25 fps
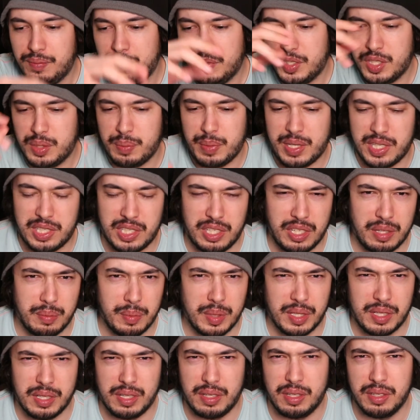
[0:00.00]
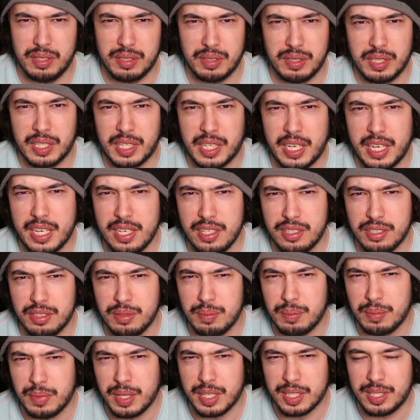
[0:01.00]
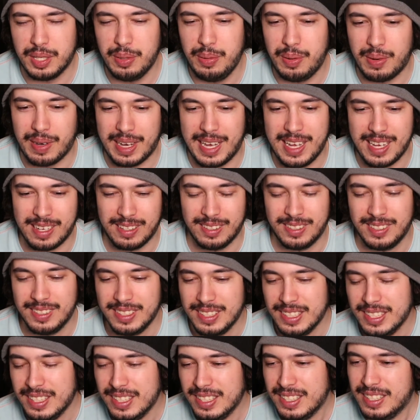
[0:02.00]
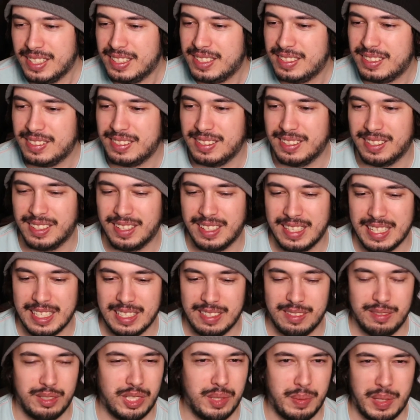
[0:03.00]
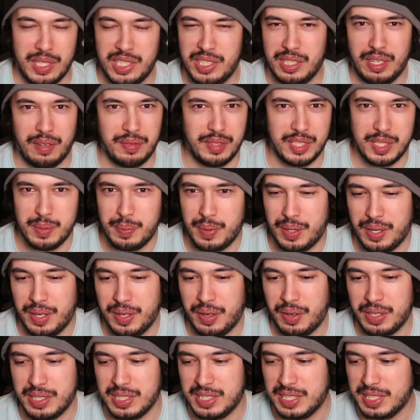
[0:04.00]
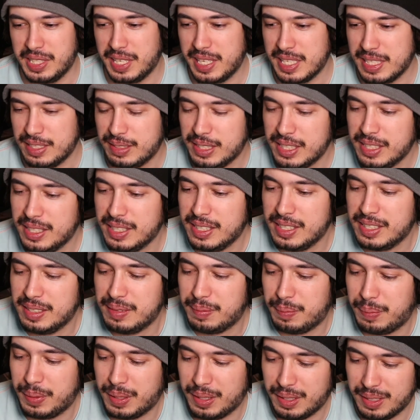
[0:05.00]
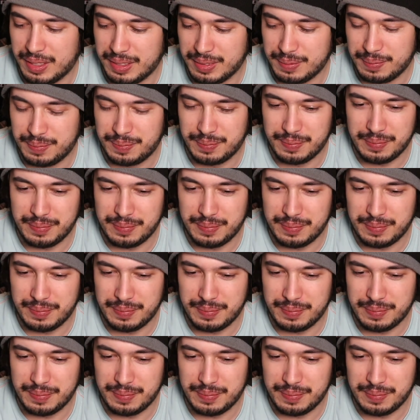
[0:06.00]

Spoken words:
smashing up the cars on occasion as well. Like, especially after Spa 98. But